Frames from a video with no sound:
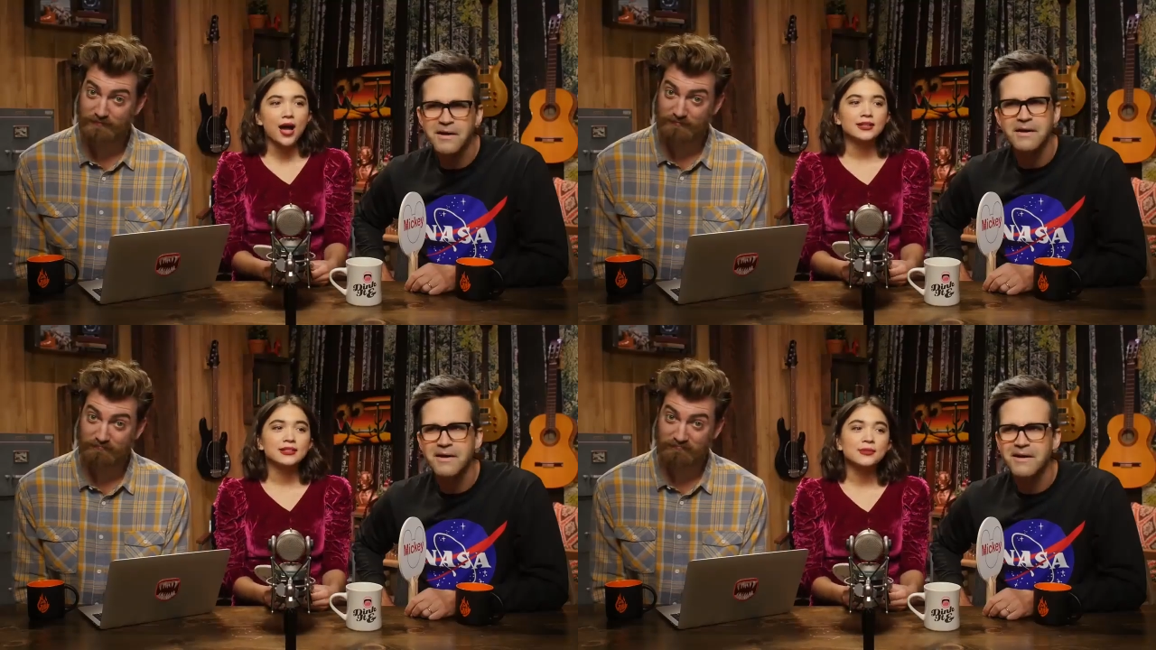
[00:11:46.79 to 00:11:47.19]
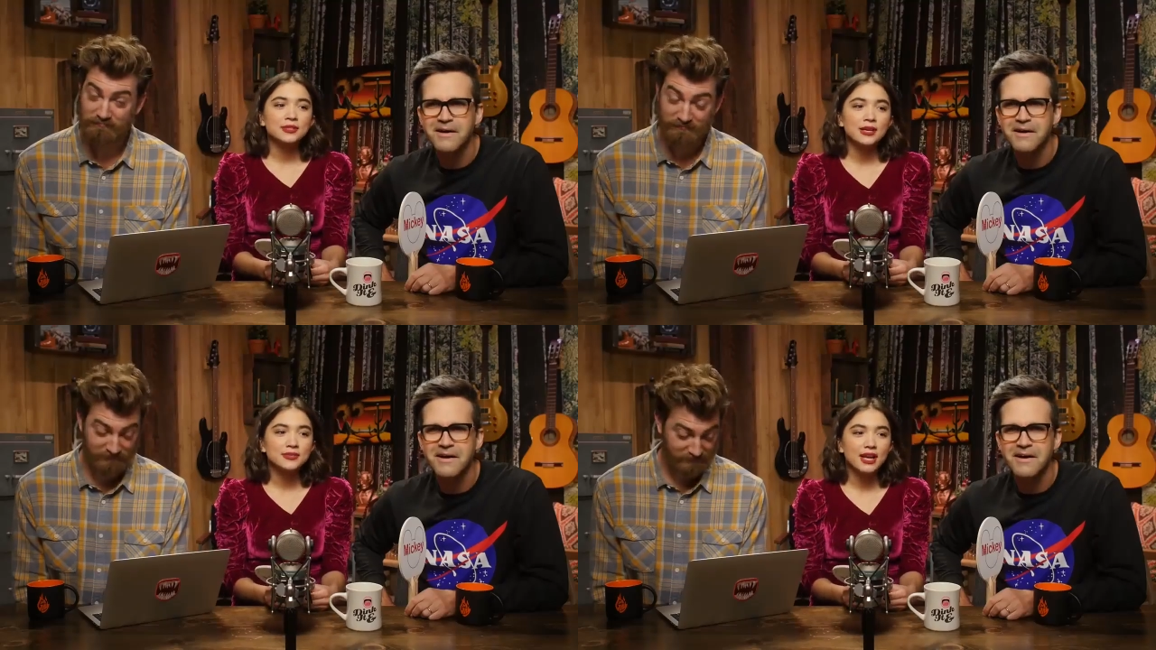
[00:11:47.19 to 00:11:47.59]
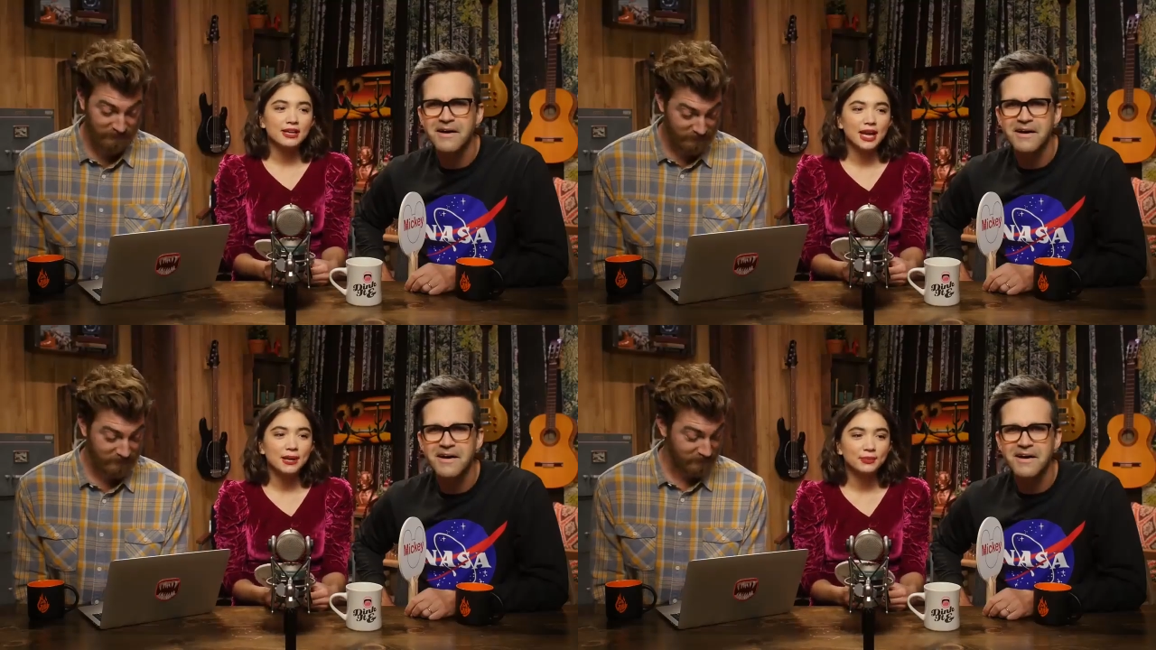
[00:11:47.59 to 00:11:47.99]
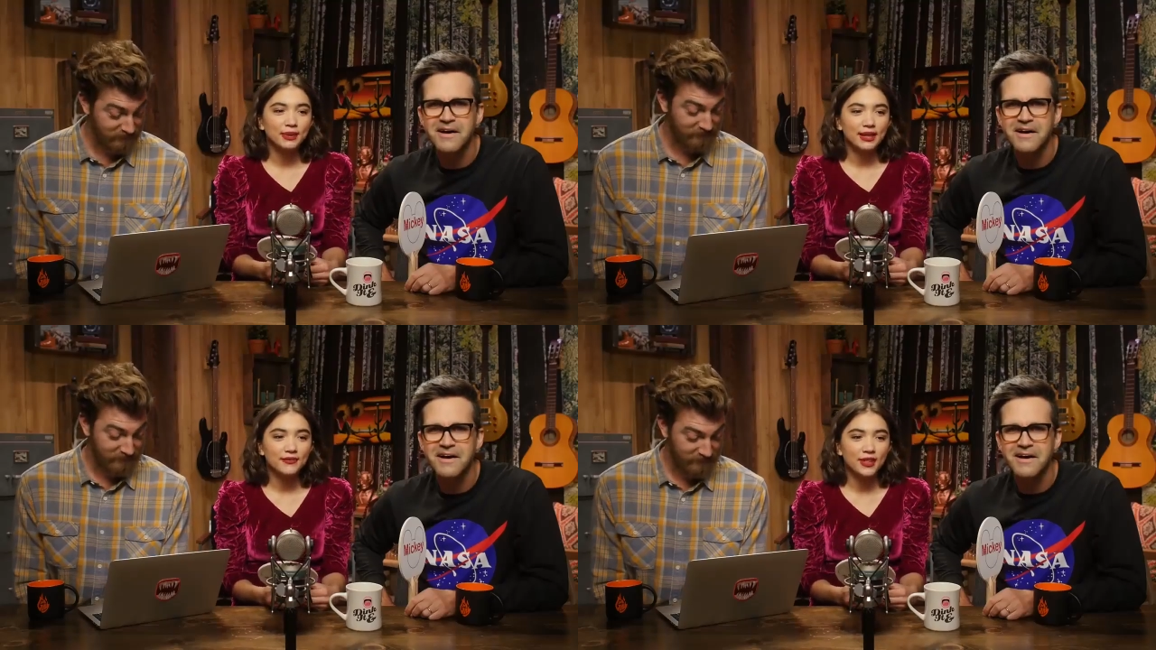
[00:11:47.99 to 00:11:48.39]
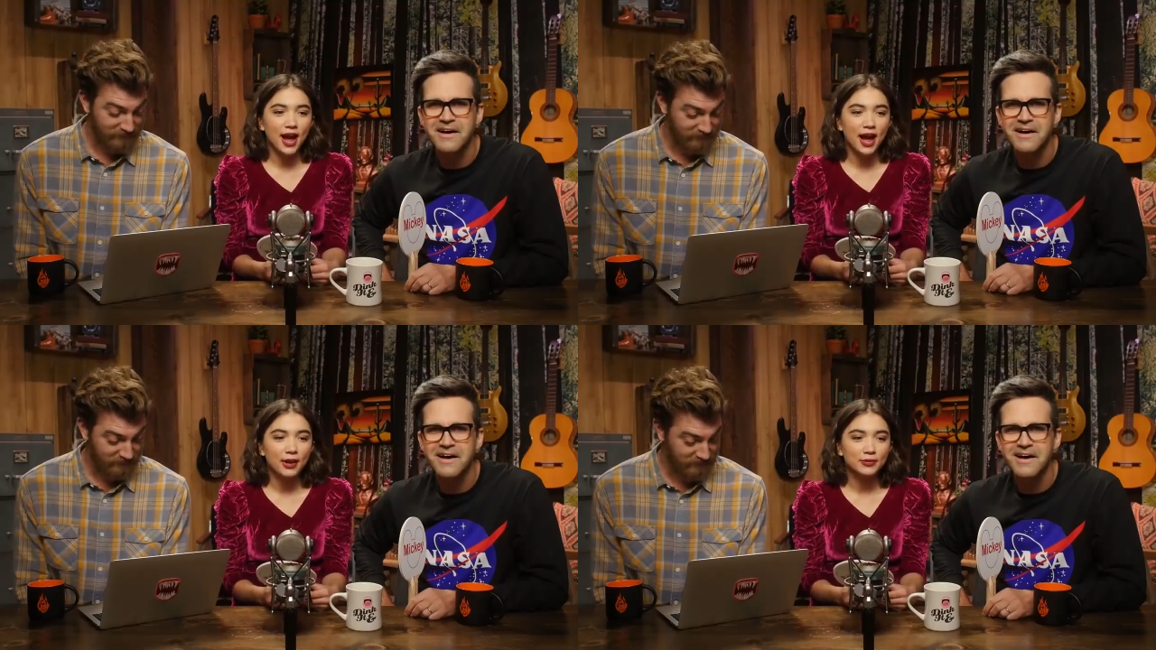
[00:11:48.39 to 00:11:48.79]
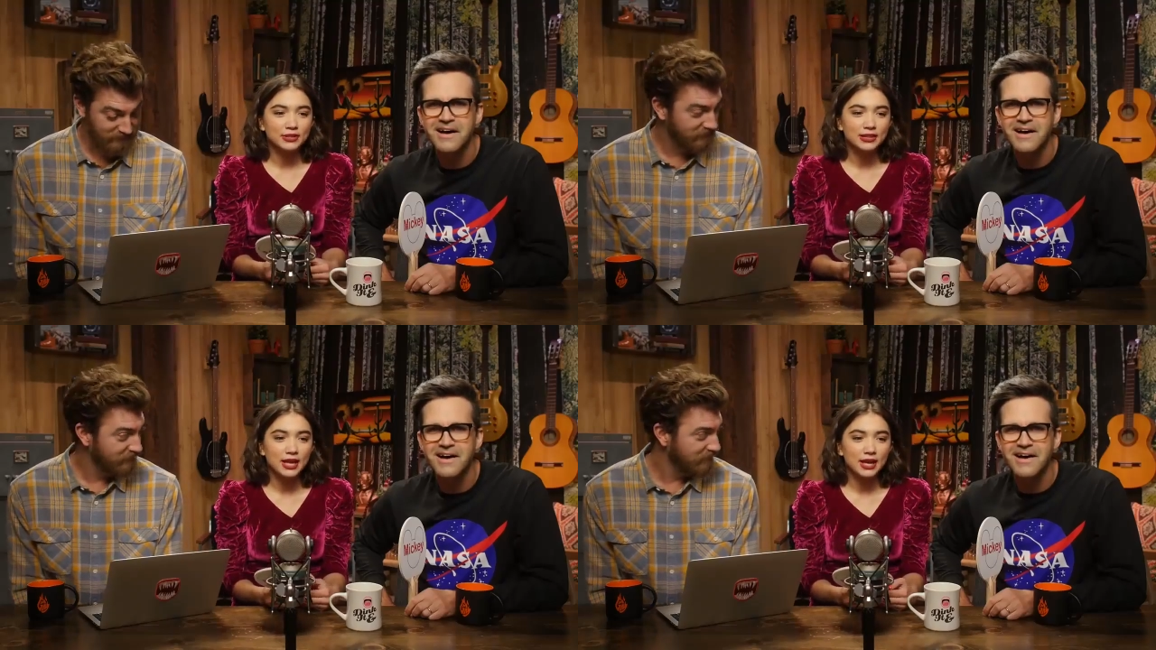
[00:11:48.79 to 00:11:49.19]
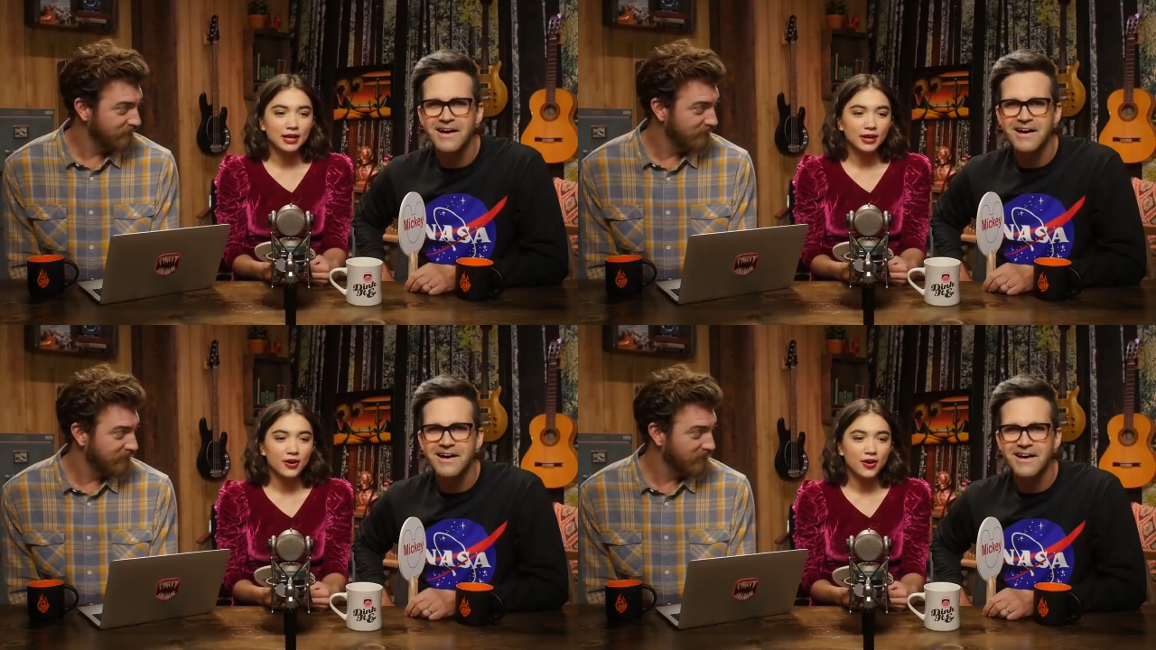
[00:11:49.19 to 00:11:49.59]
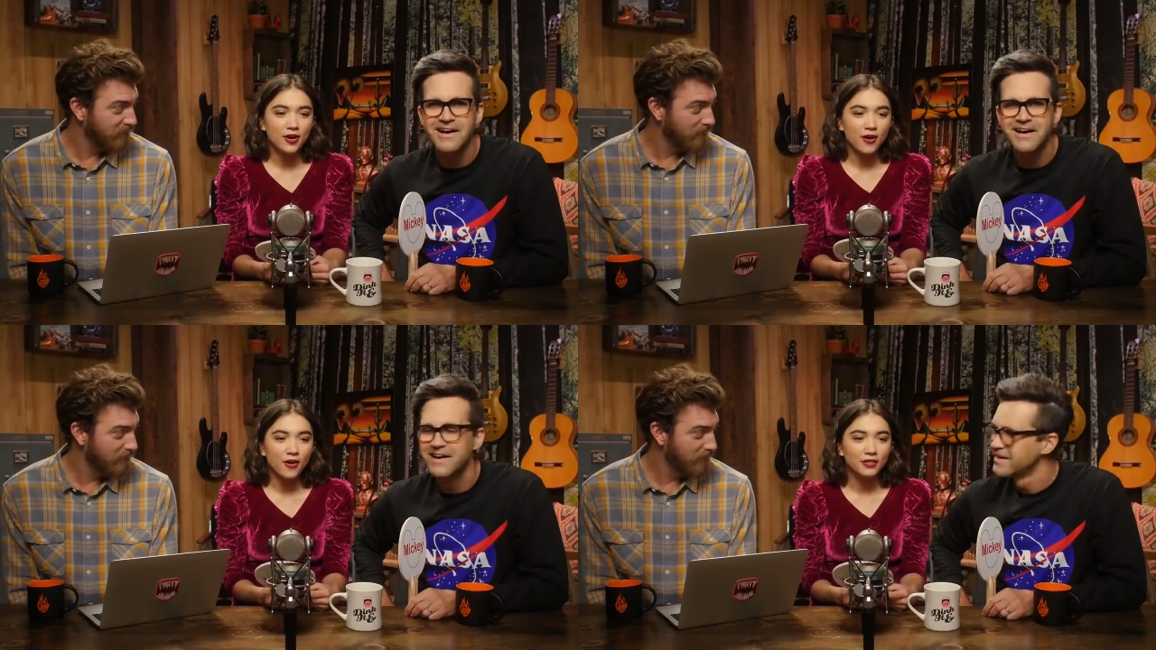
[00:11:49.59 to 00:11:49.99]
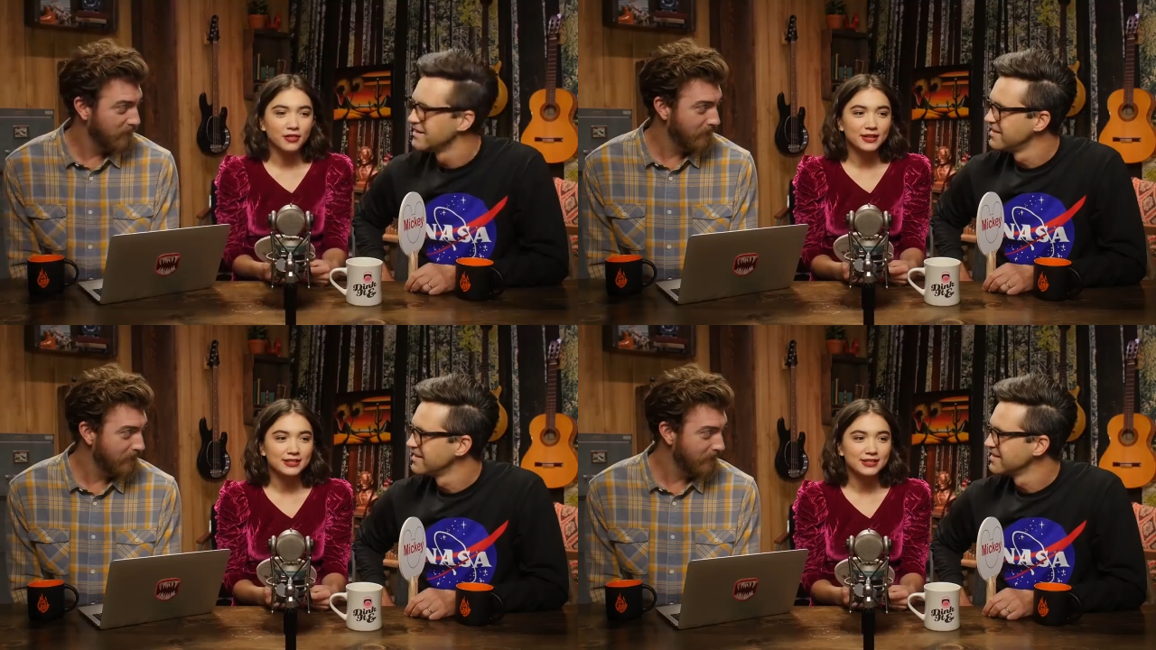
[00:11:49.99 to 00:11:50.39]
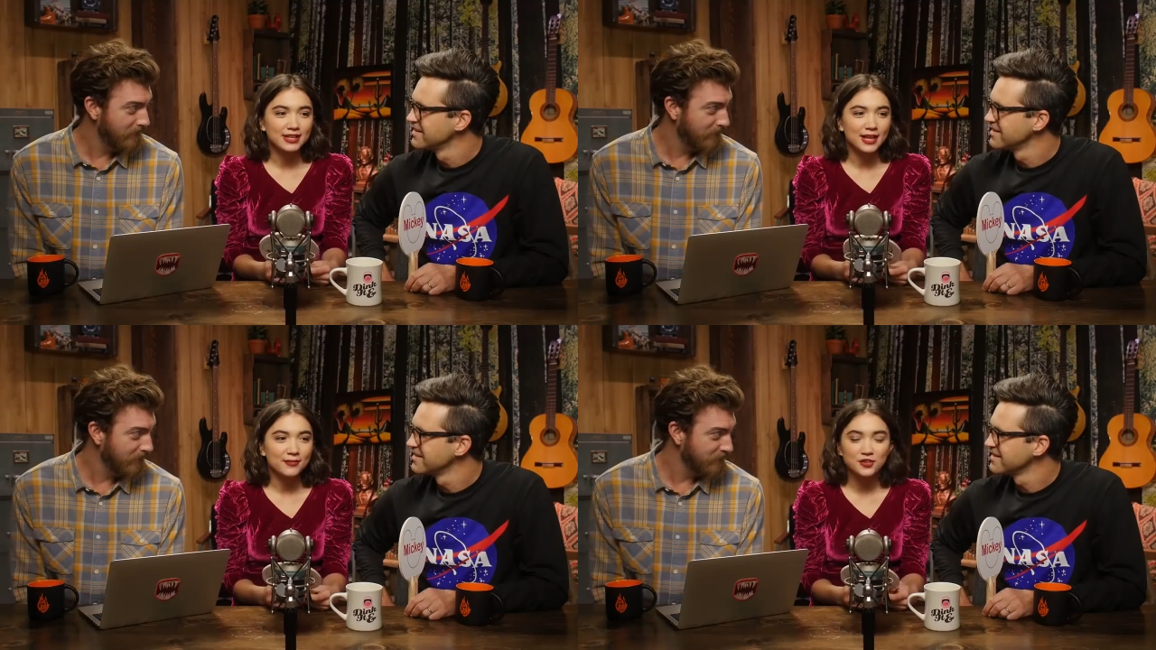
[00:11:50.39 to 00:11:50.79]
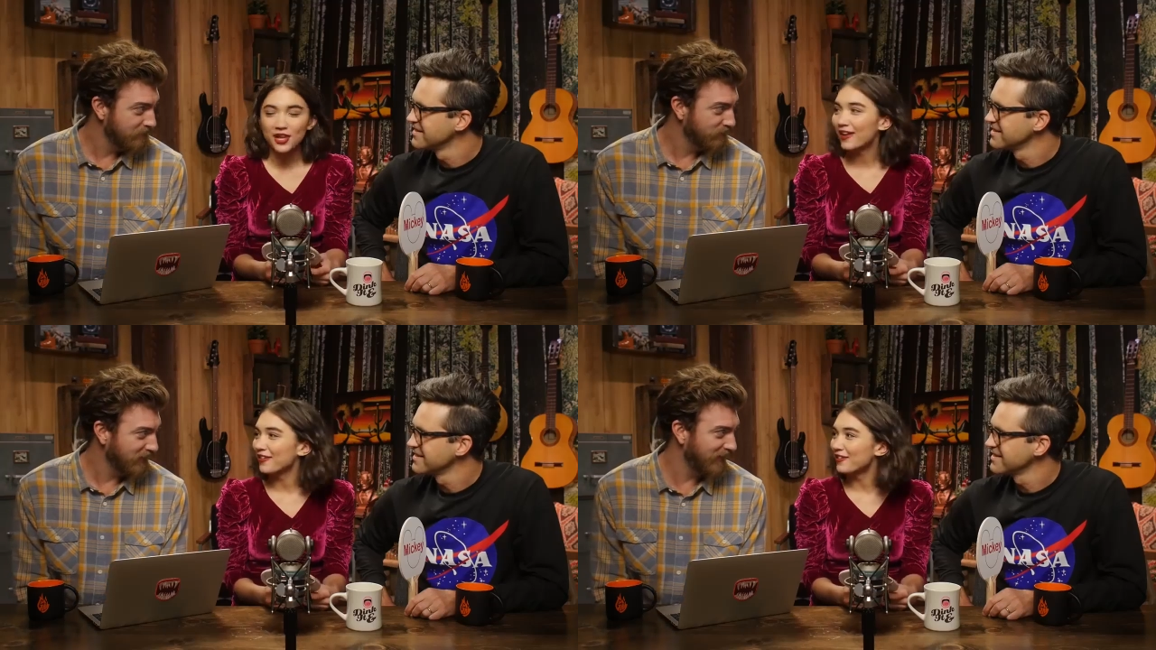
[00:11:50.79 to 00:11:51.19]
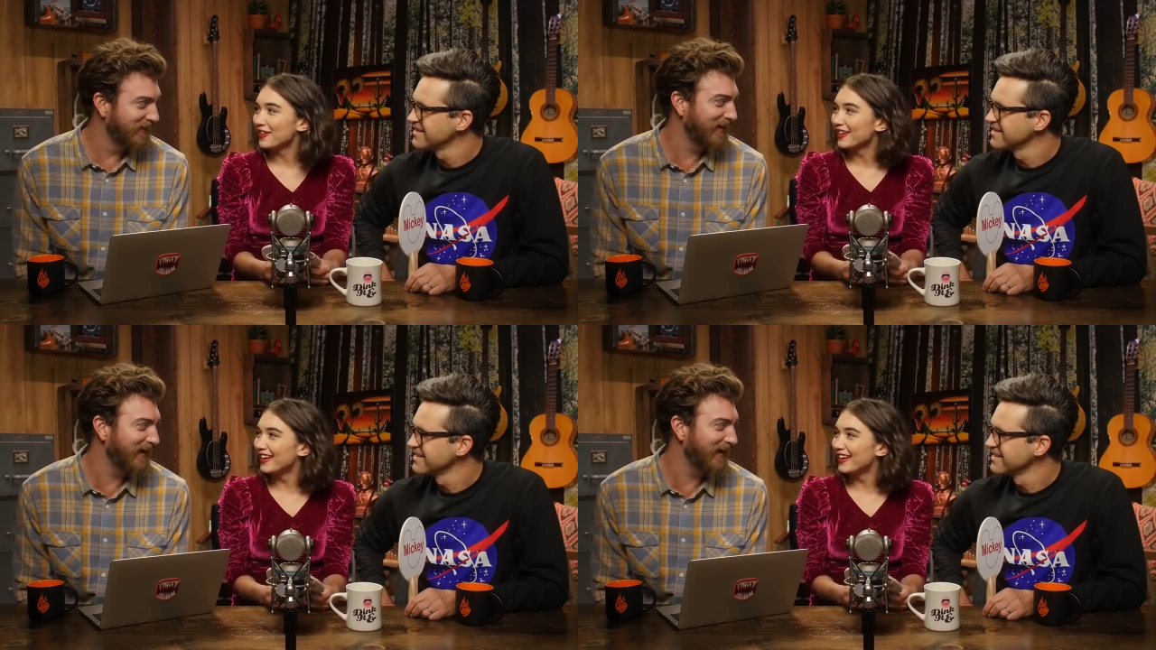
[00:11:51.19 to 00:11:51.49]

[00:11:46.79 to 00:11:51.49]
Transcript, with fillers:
Speaker 1: Sometimes I can't believe that I was like on this same channel. like,